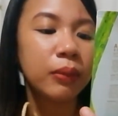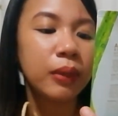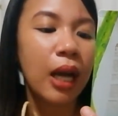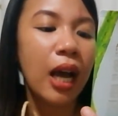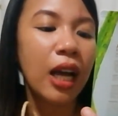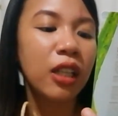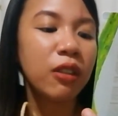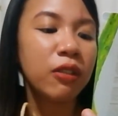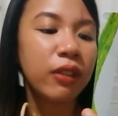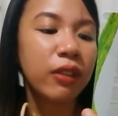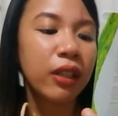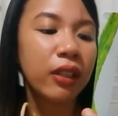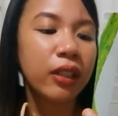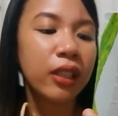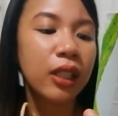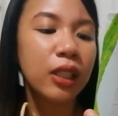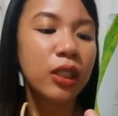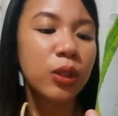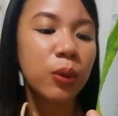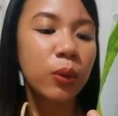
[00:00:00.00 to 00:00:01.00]
aloe
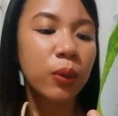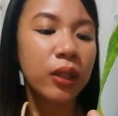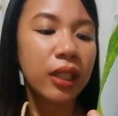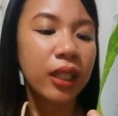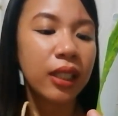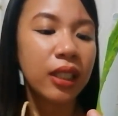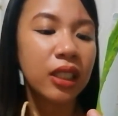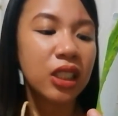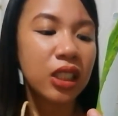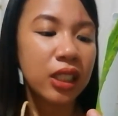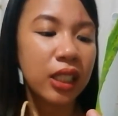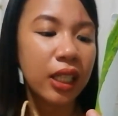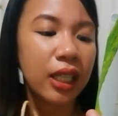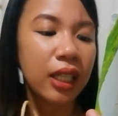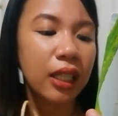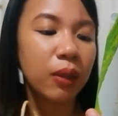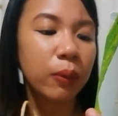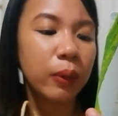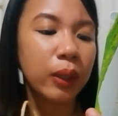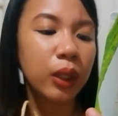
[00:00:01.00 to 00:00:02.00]
vera soothing
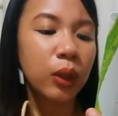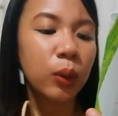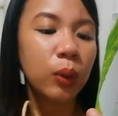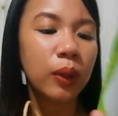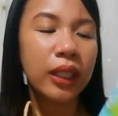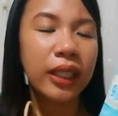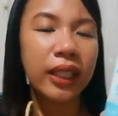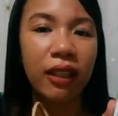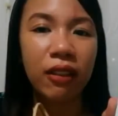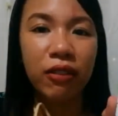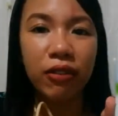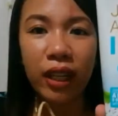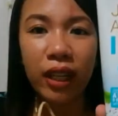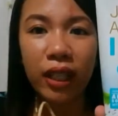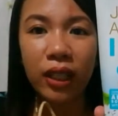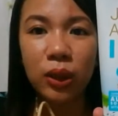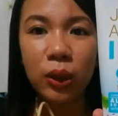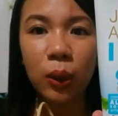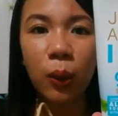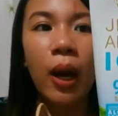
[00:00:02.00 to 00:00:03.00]
gel with cooling
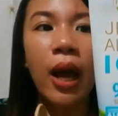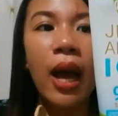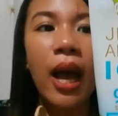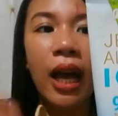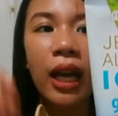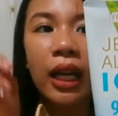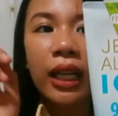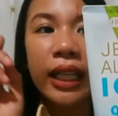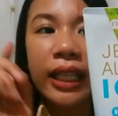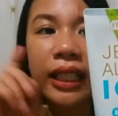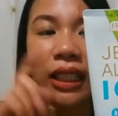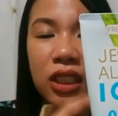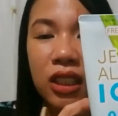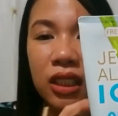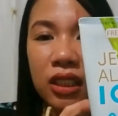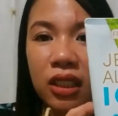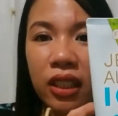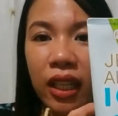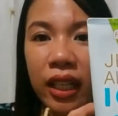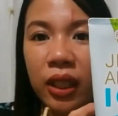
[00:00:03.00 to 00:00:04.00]
effect. So,
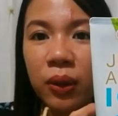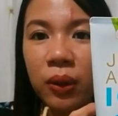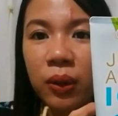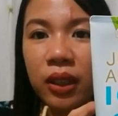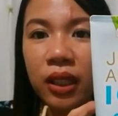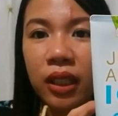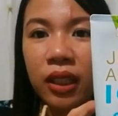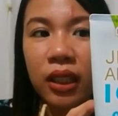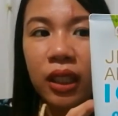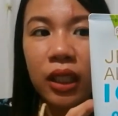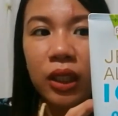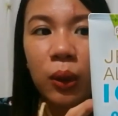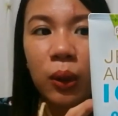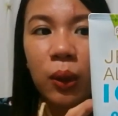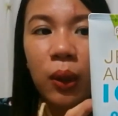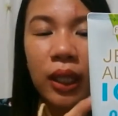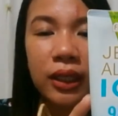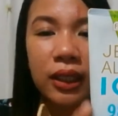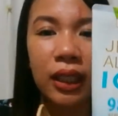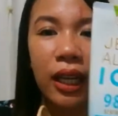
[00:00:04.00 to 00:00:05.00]
itra-try ko din ito
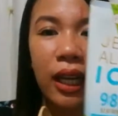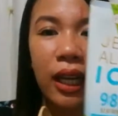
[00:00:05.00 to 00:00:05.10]
kasi